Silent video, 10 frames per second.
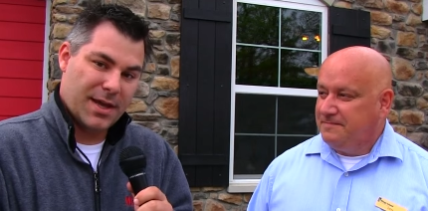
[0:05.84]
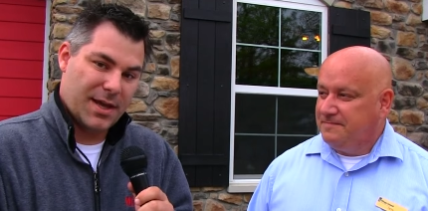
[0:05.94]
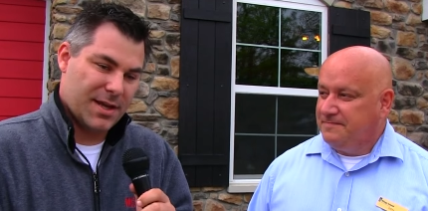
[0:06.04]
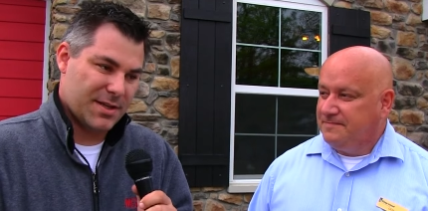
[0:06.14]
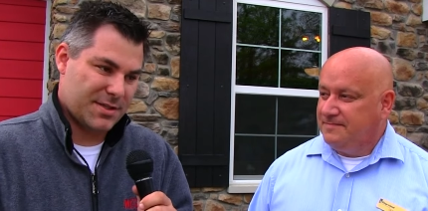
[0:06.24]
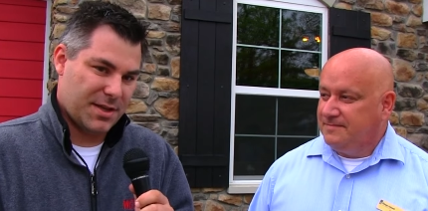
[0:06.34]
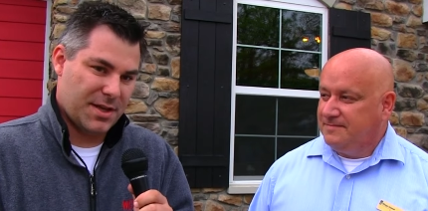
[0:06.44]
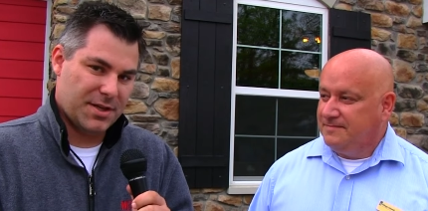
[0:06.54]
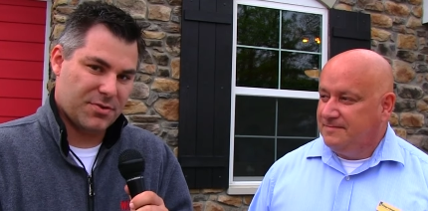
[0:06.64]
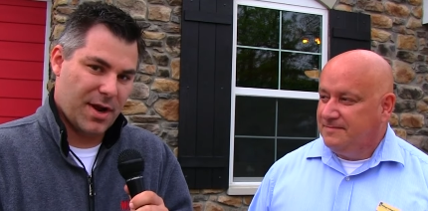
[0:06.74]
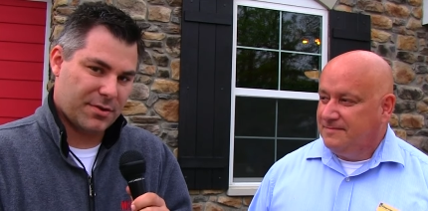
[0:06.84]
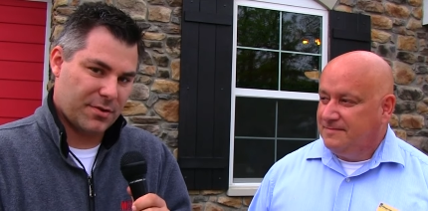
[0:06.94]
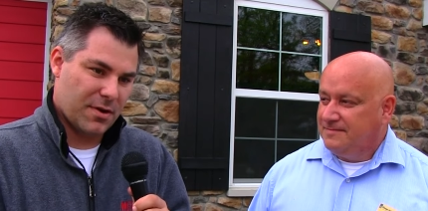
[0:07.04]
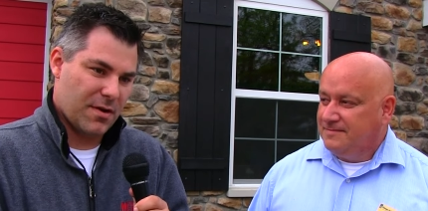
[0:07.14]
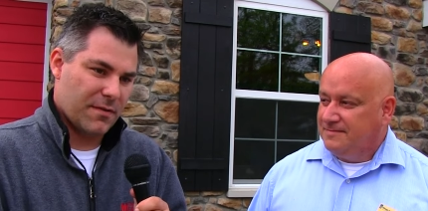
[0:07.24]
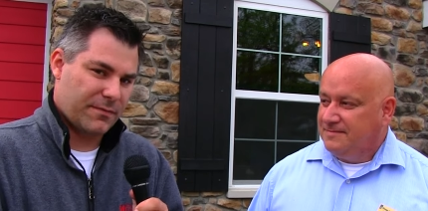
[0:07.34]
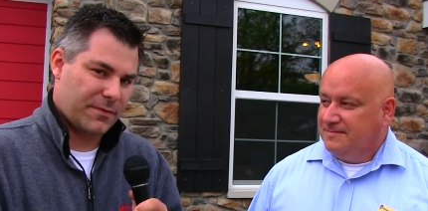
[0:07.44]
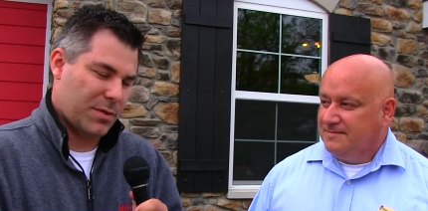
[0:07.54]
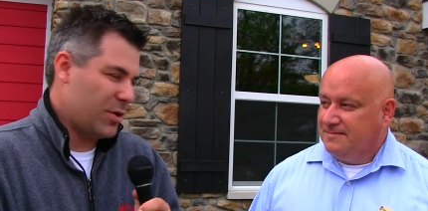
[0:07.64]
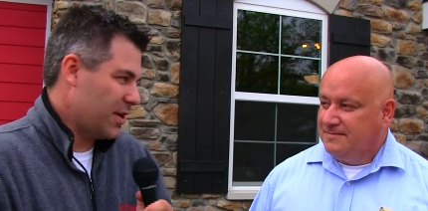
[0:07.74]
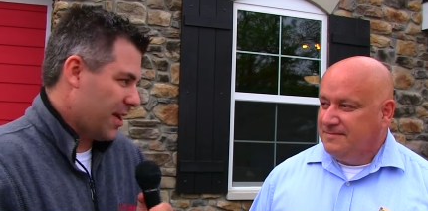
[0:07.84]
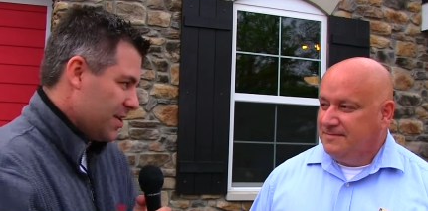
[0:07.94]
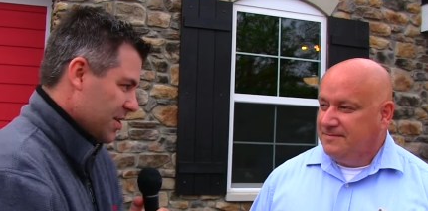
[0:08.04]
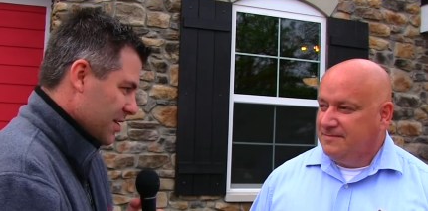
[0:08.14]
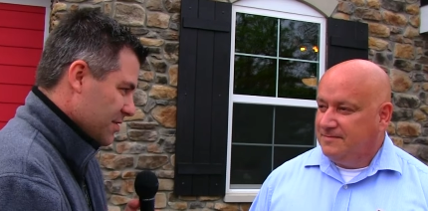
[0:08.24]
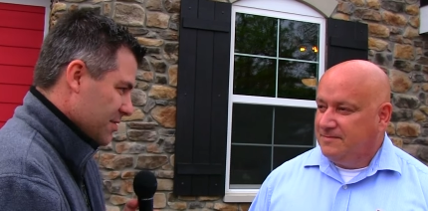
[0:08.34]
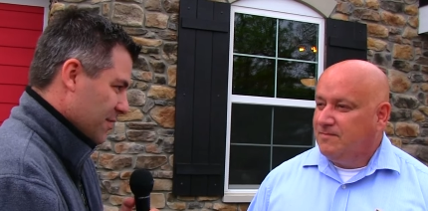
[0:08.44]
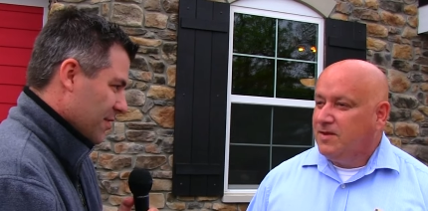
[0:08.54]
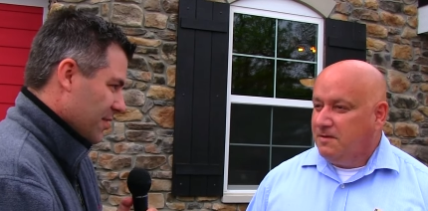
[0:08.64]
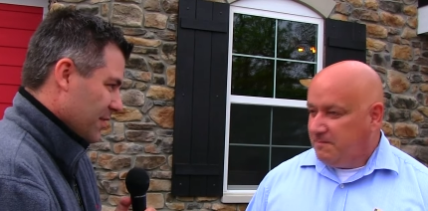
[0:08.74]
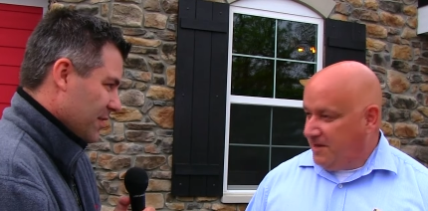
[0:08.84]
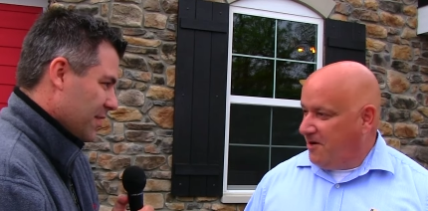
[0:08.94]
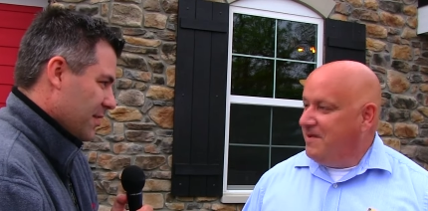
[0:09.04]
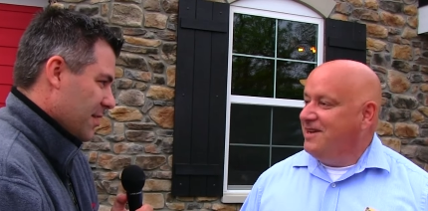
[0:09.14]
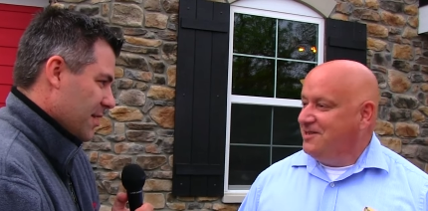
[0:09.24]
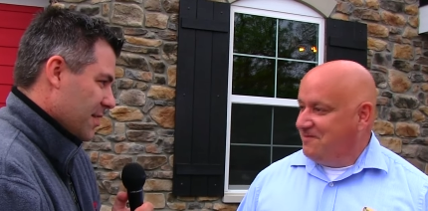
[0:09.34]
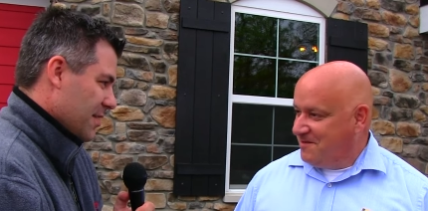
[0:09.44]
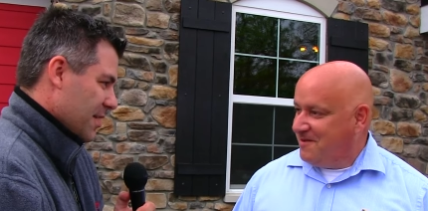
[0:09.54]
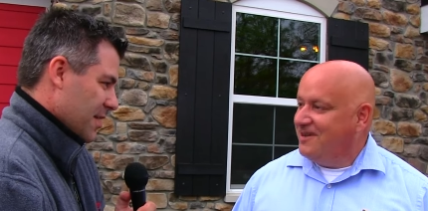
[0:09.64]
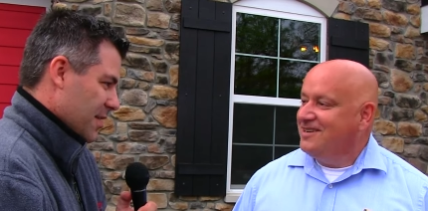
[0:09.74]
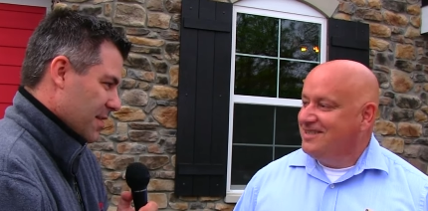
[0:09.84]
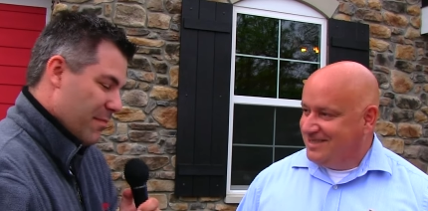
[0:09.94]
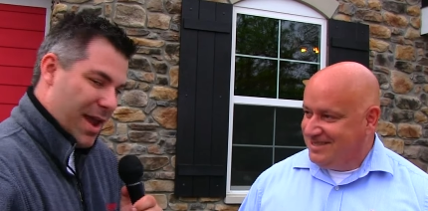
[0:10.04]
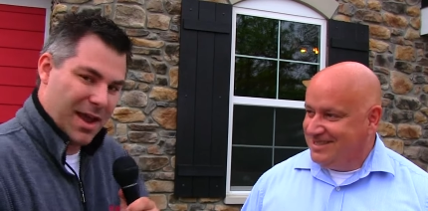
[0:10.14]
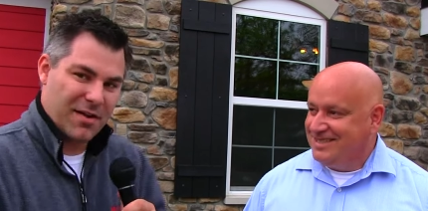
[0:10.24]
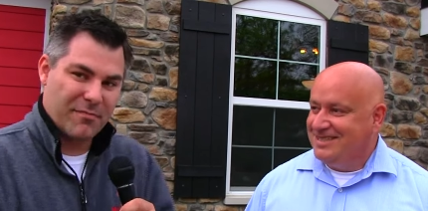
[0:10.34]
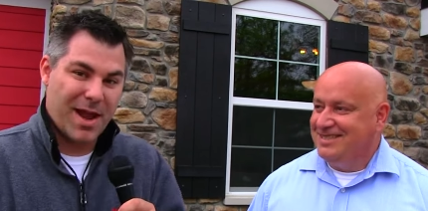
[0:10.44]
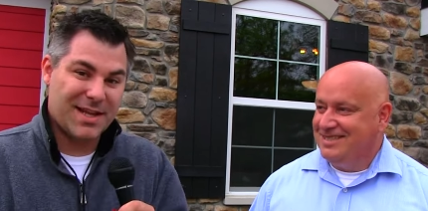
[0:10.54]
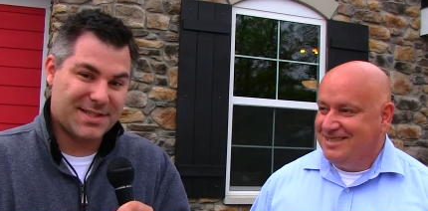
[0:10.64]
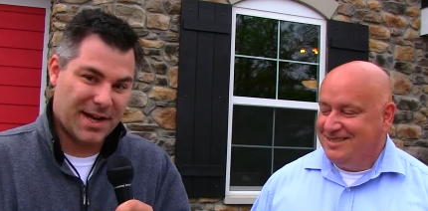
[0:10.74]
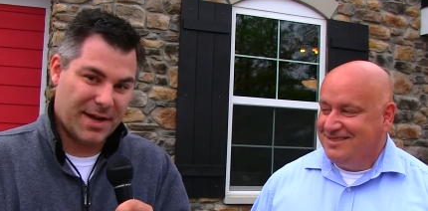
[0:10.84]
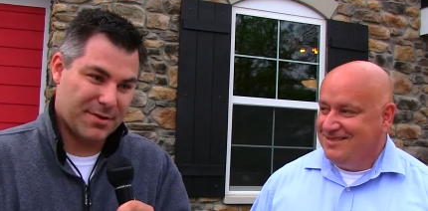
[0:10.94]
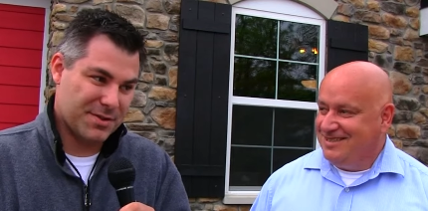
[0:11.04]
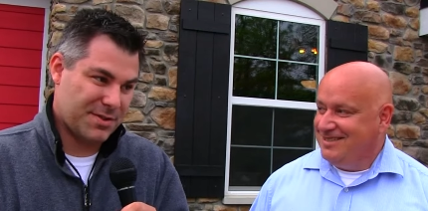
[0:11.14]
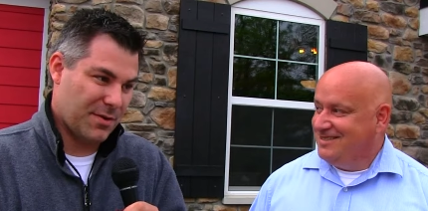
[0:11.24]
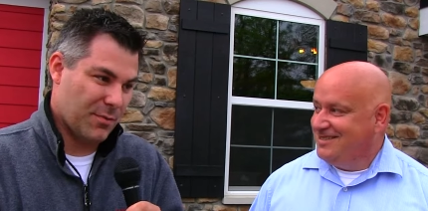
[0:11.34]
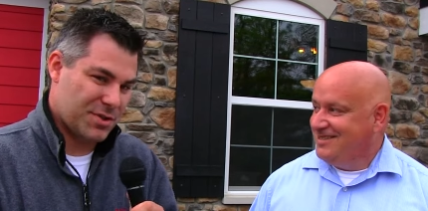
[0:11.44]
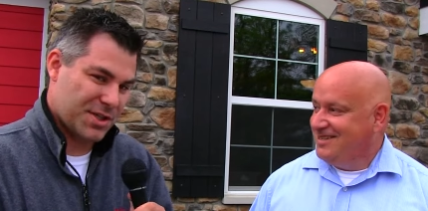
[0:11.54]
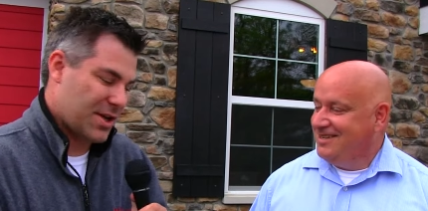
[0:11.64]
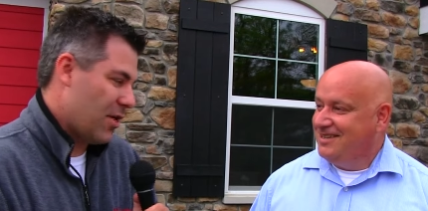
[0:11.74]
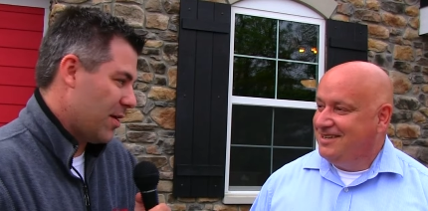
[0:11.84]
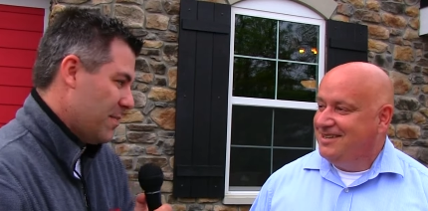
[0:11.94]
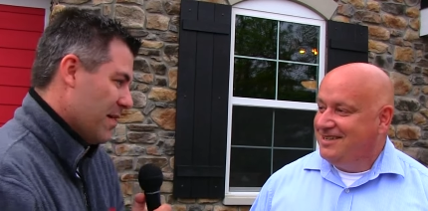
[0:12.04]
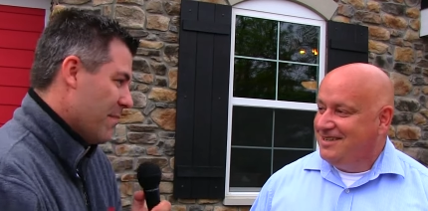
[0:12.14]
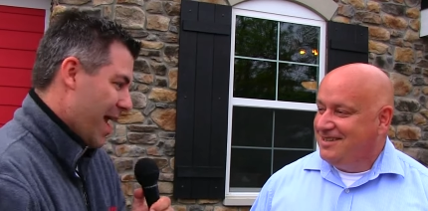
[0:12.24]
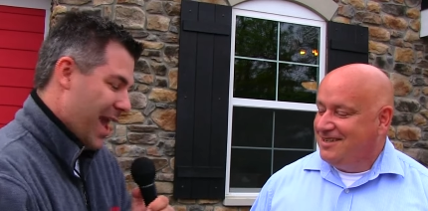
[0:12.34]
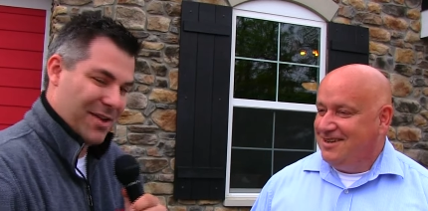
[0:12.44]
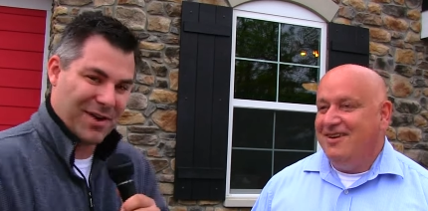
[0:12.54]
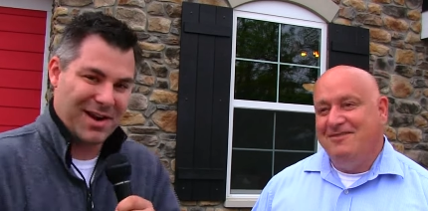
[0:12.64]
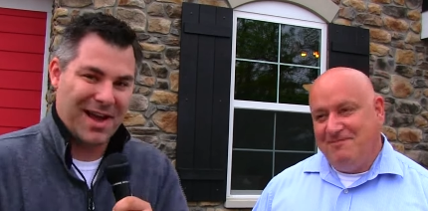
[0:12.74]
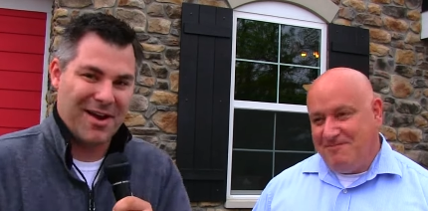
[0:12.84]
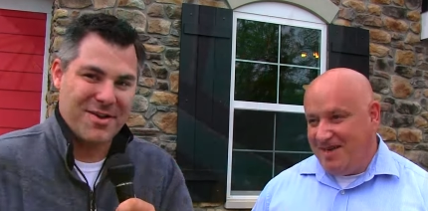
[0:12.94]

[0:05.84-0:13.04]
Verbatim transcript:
Speaker 1: He is the Director of Communications, or... PR Manager for the park. The man of many titles. We'll just call him the man right now.